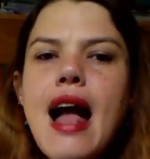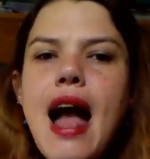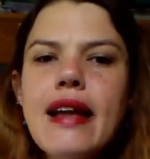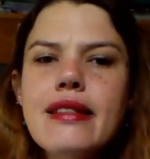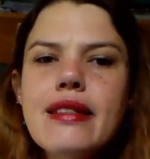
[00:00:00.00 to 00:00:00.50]

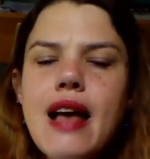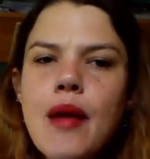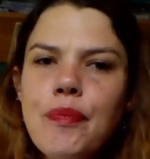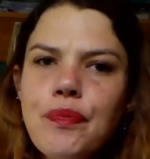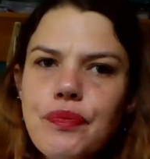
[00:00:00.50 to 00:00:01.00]
And
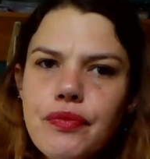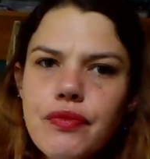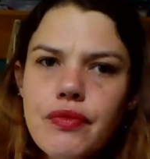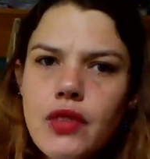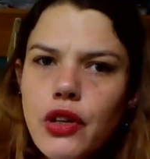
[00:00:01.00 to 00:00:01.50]

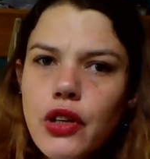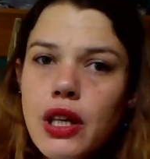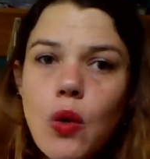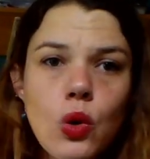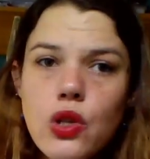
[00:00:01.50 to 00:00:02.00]
you can
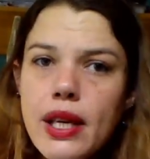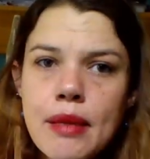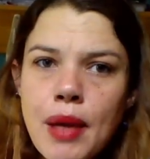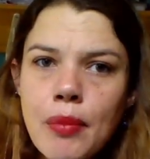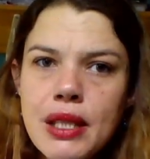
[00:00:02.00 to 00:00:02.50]
also
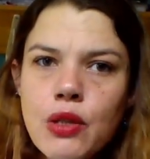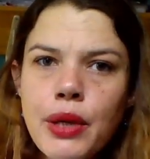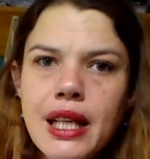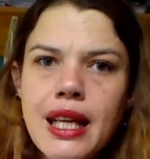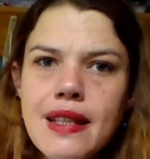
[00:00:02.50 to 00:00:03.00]
email me
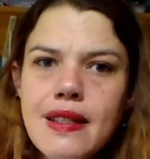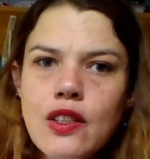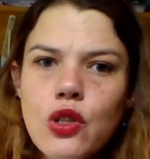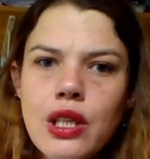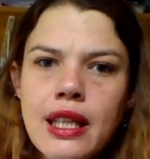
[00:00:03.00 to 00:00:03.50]
directly. I'll send
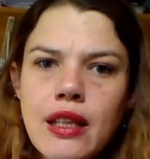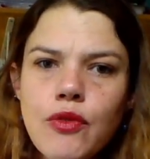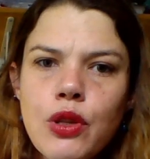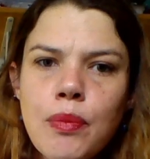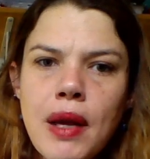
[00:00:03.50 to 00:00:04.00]
you the link
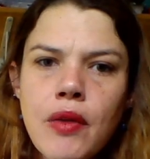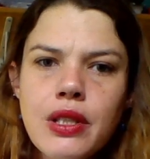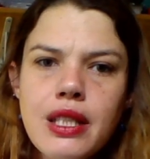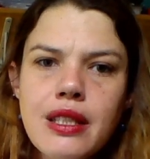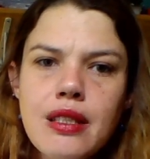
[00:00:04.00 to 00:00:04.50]
for the
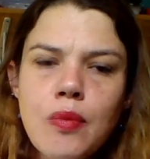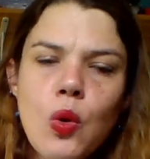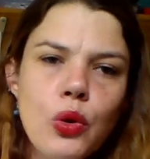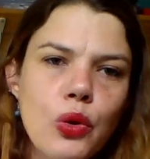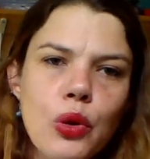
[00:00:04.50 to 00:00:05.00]
parenting
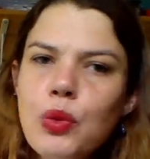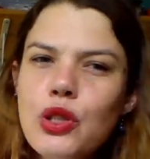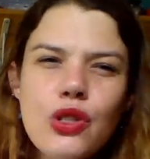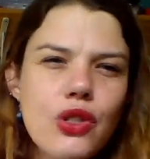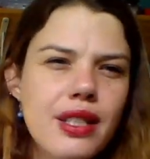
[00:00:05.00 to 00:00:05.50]
support group, which
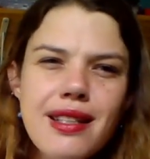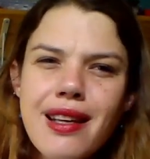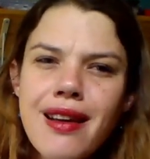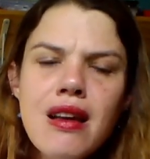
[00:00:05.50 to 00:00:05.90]
is just a